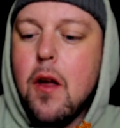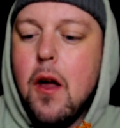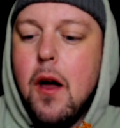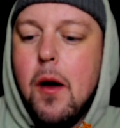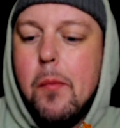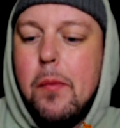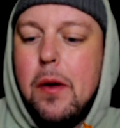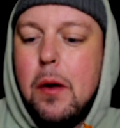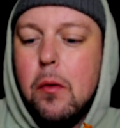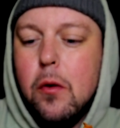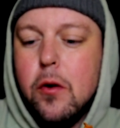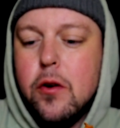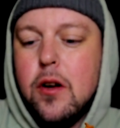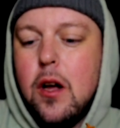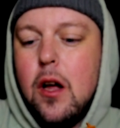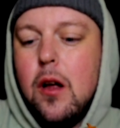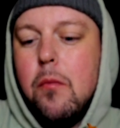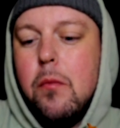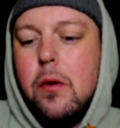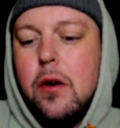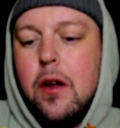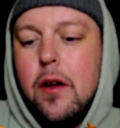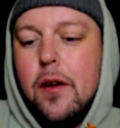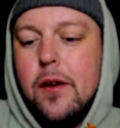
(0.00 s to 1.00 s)
And people are
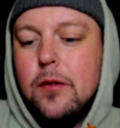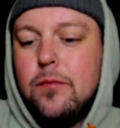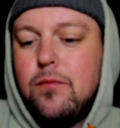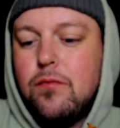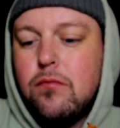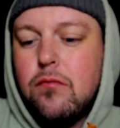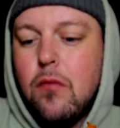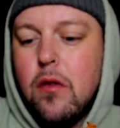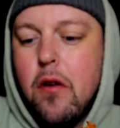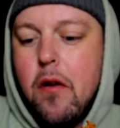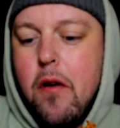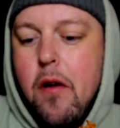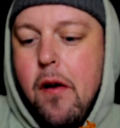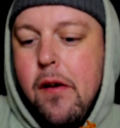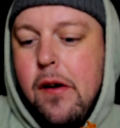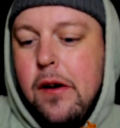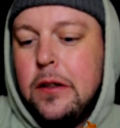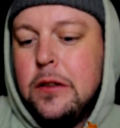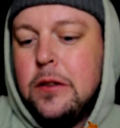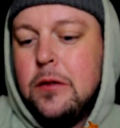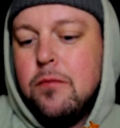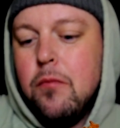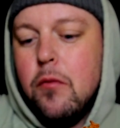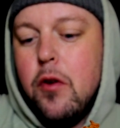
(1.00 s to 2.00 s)
telling me to
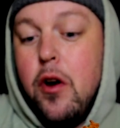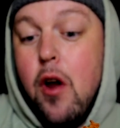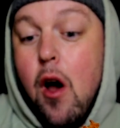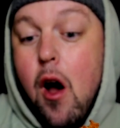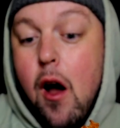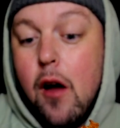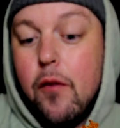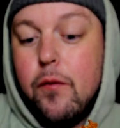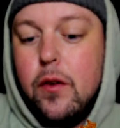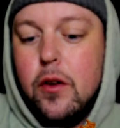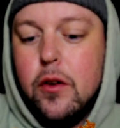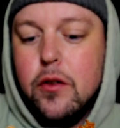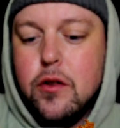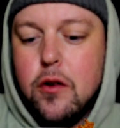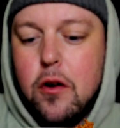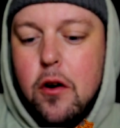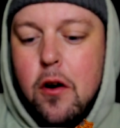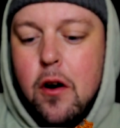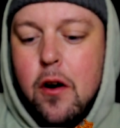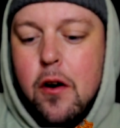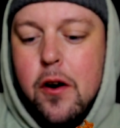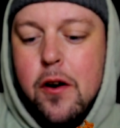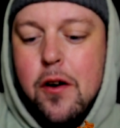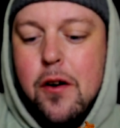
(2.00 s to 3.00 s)
not feel so
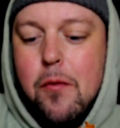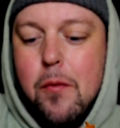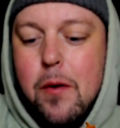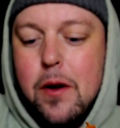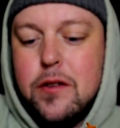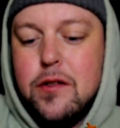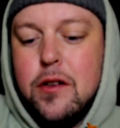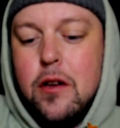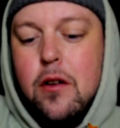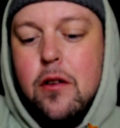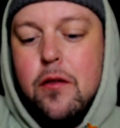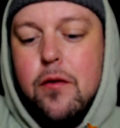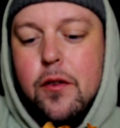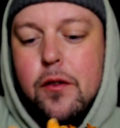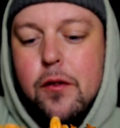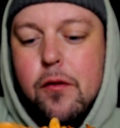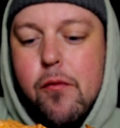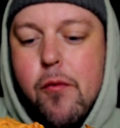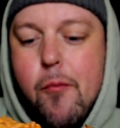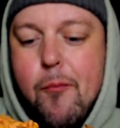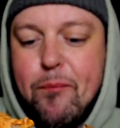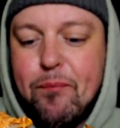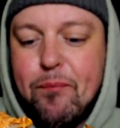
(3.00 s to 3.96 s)
hard on myself and